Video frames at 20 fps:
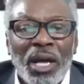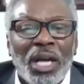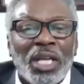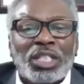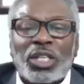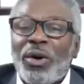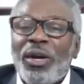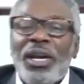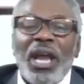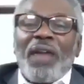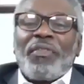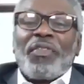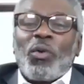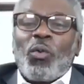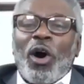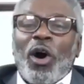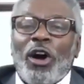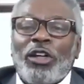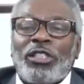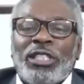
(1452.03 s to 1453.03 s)
So in other
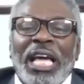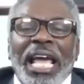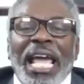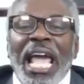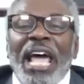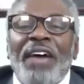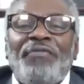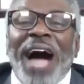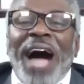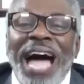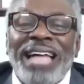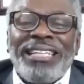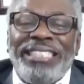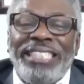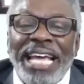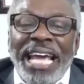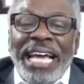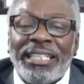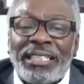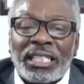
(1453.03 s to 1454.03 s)
words, if I
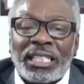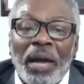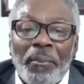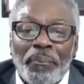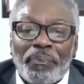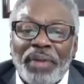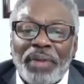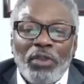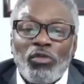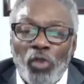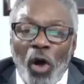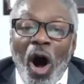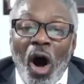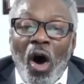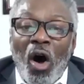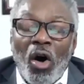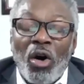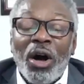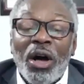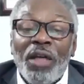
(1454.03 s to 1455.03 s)
did something
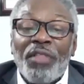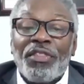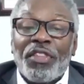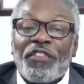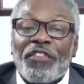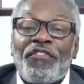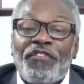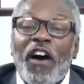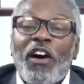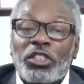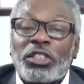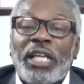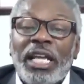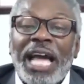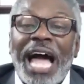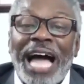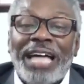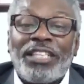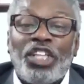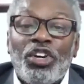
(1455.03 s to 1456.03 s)
wrong, the first thing
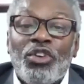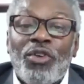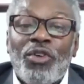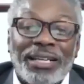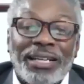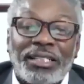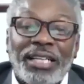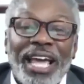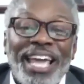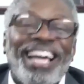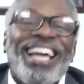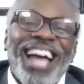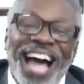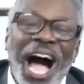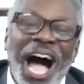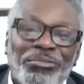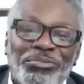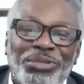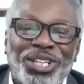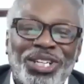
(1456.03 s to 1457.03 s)
I do, I say,
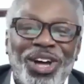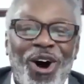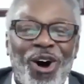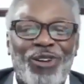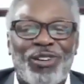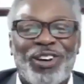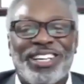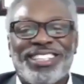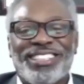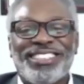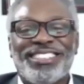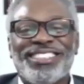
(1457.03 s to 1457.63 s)
I'm sorry.